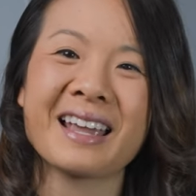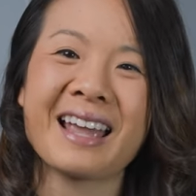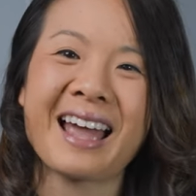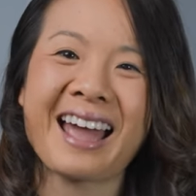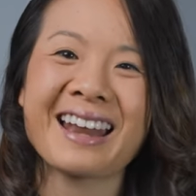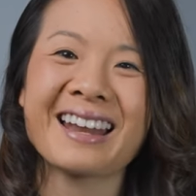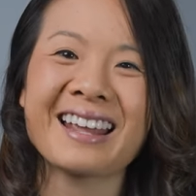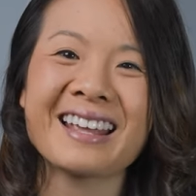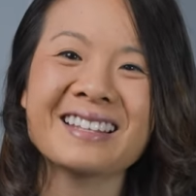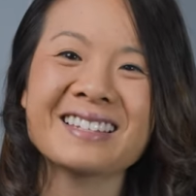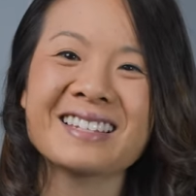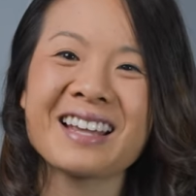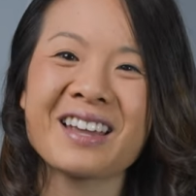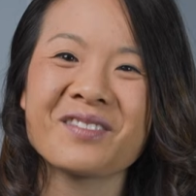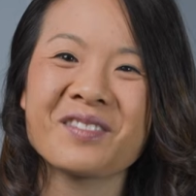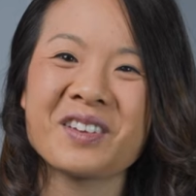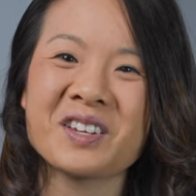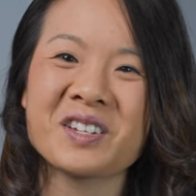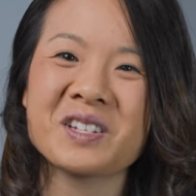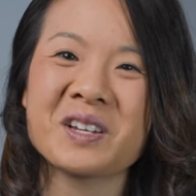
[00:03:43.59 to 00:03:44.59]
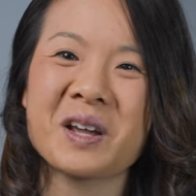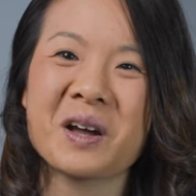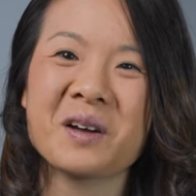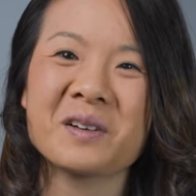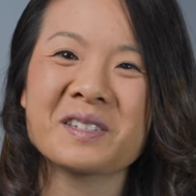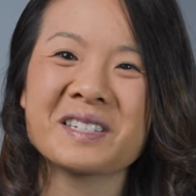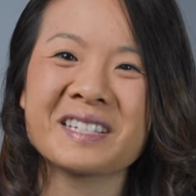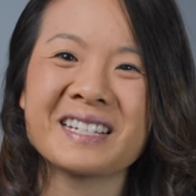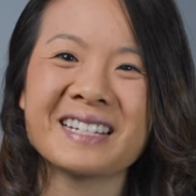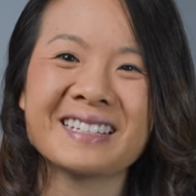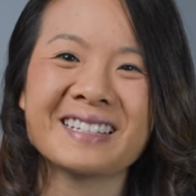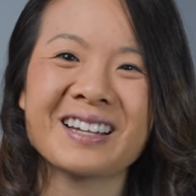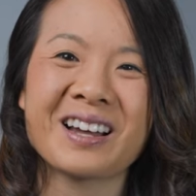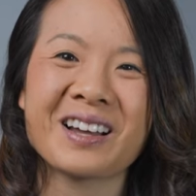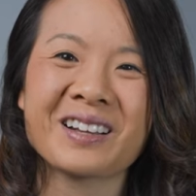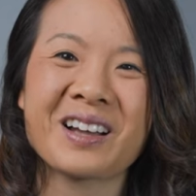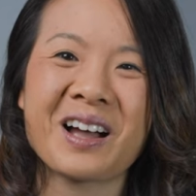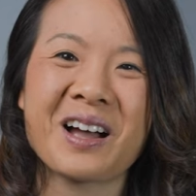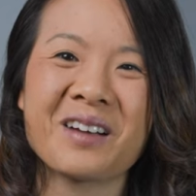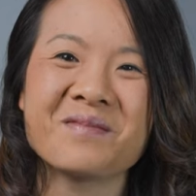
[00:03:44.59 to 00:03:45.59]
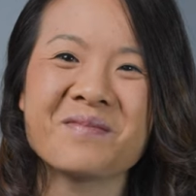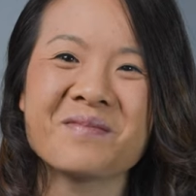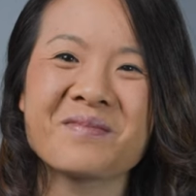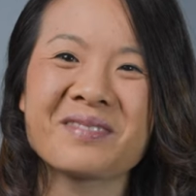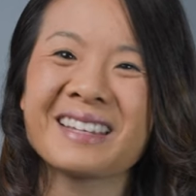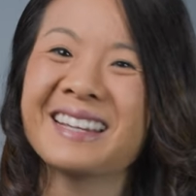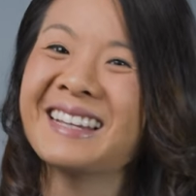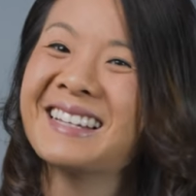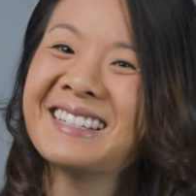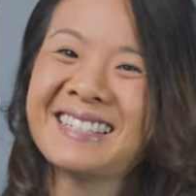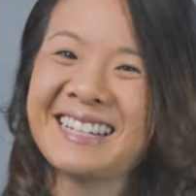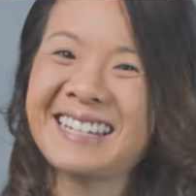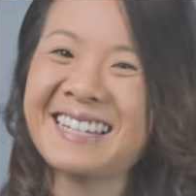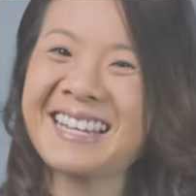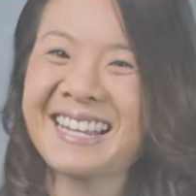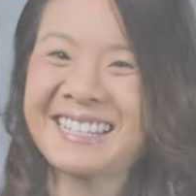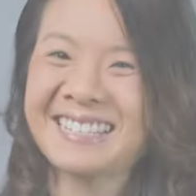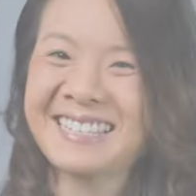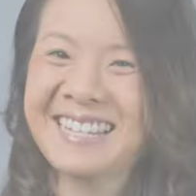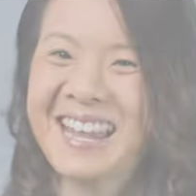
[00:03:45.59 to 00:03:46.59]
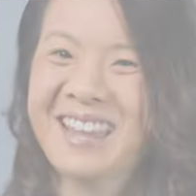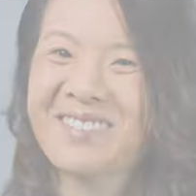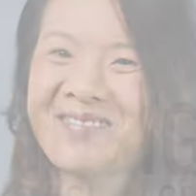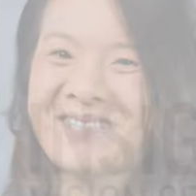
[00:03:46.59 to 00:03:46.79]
at insightvisionoc.com. See you next time.